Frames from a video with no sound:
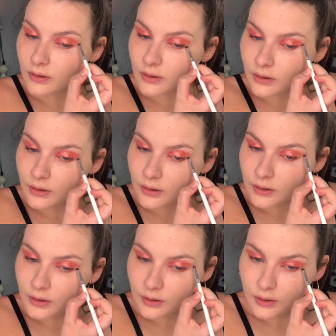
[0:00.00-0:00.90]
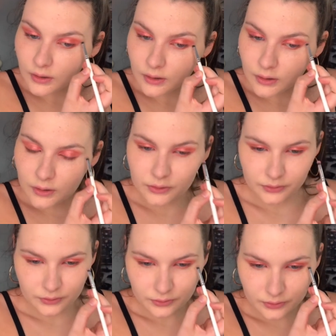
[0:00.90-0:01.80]

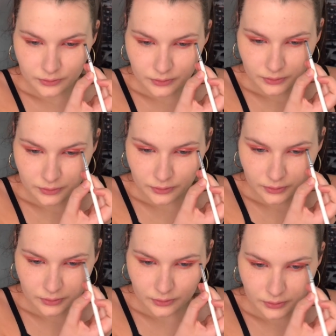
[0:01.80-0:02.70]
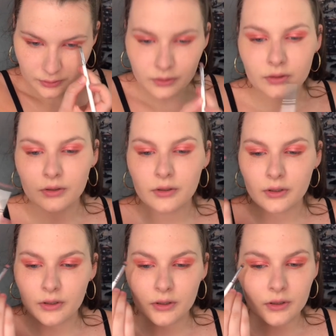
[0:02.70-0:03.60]

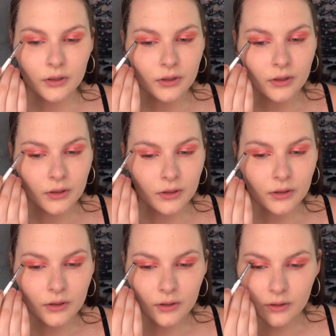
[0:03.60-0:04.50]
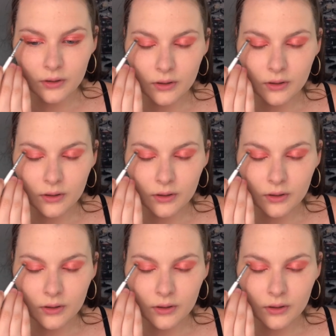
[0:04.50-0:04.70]
(no one is talking)